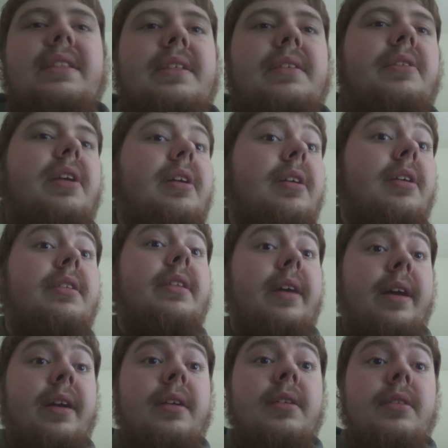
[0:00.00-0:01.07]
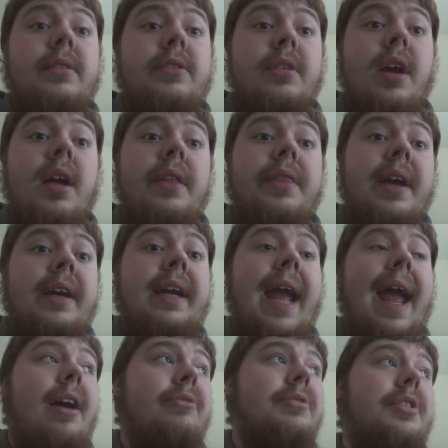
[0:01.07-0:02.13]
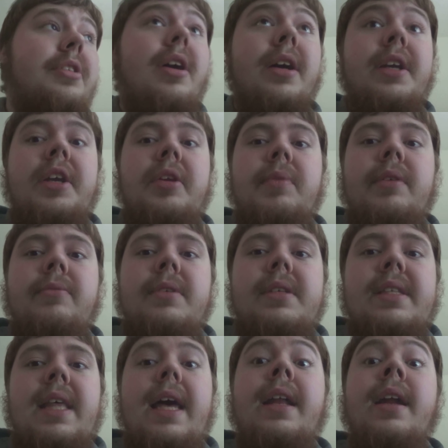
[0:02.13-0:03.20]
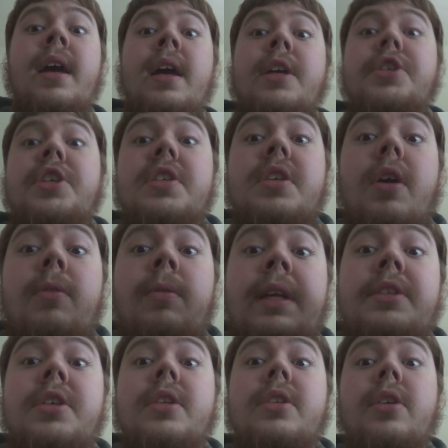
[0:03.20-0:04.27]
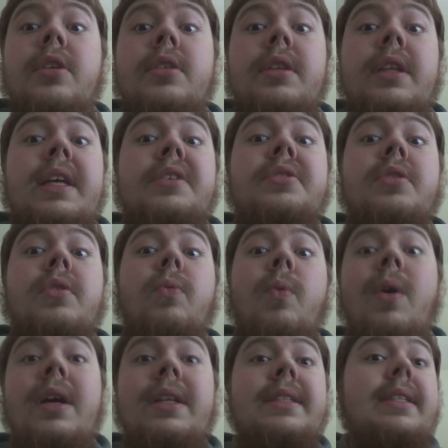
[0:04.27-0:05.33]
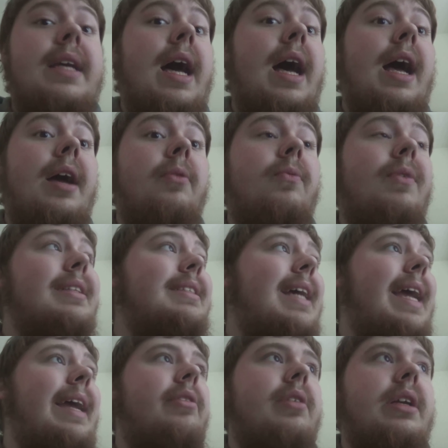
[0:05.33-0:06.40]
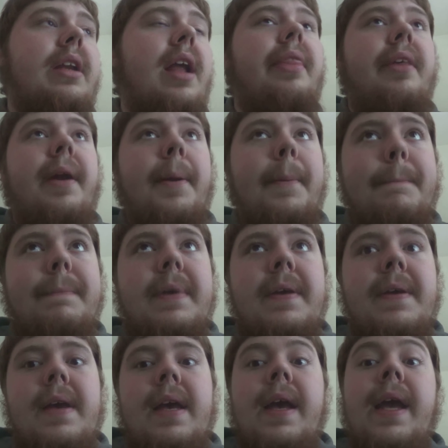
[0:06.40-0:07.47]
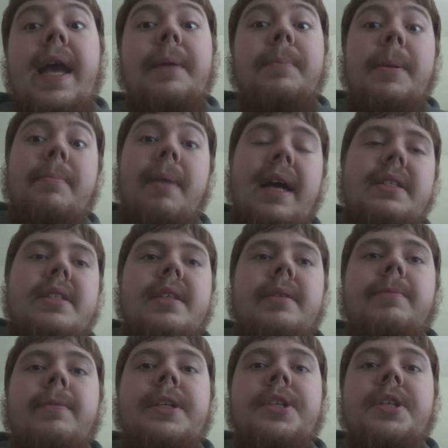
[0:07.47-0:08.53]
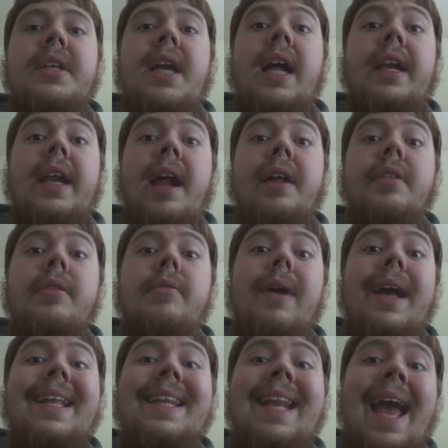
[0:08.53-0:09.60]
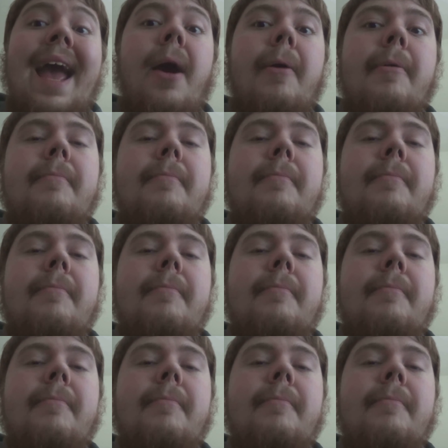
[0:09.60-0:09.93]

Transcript: Their counter argument was that she's going to learn this one day or another. It'd be best if we just got it out of the way now.